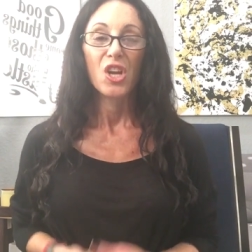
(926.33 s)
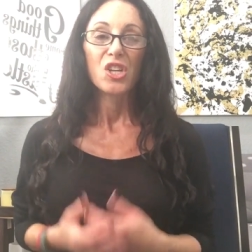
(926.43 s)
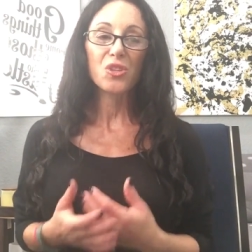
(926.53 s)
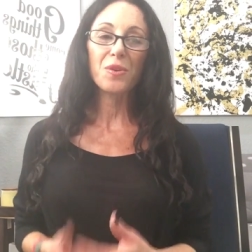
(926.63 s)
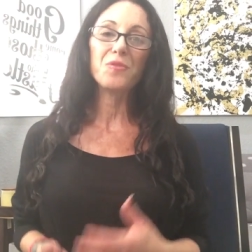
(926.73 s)

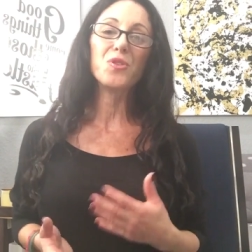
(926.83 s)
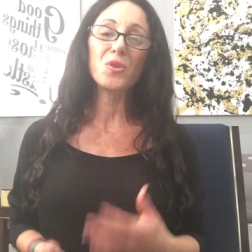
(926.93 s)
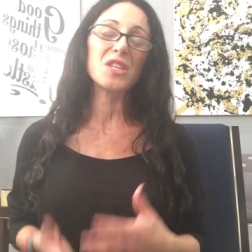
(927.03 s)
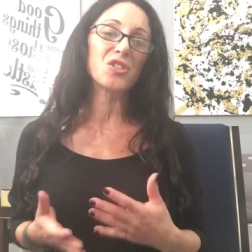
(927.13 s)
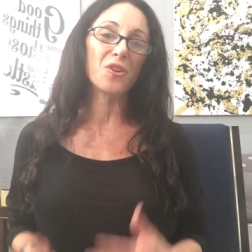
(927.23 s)
So if you
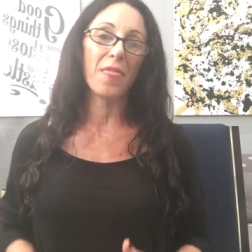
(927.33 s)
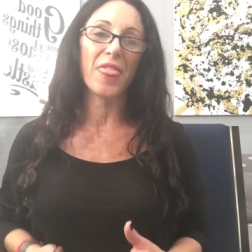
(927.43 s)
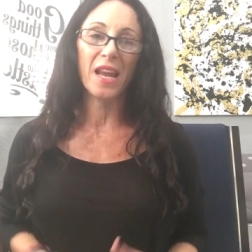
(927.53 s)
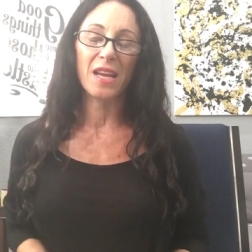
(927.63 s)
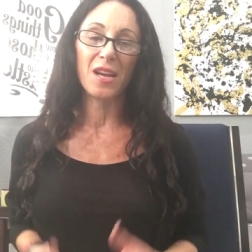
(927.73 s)
can start
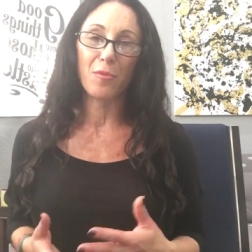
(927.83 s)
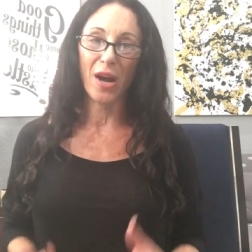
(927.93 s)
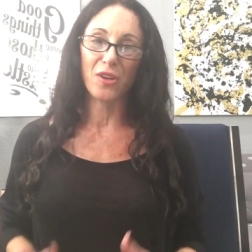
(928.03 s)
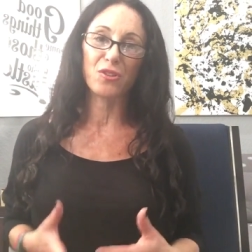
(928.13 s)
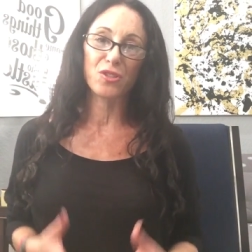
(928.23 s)
thinking
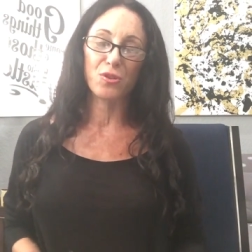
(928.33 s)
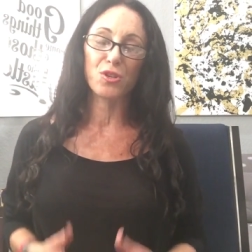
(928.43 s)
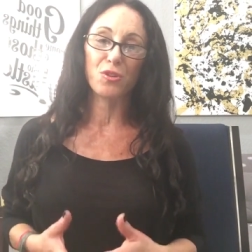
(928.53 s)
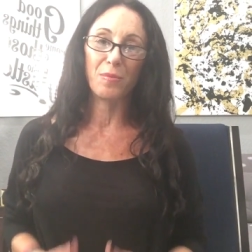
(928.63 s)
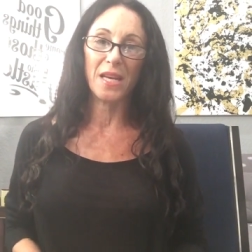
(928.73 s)
about your
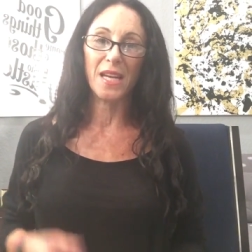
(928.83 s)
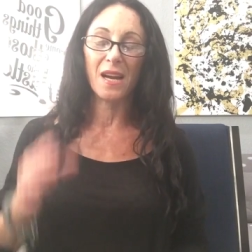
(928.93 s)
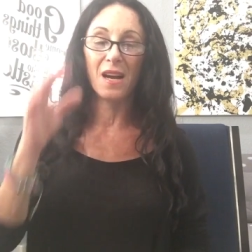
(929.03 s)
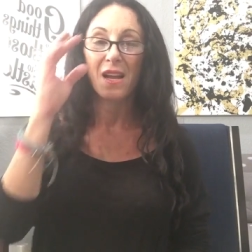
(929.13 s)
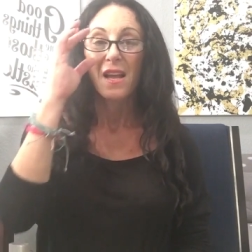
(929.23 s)
social media,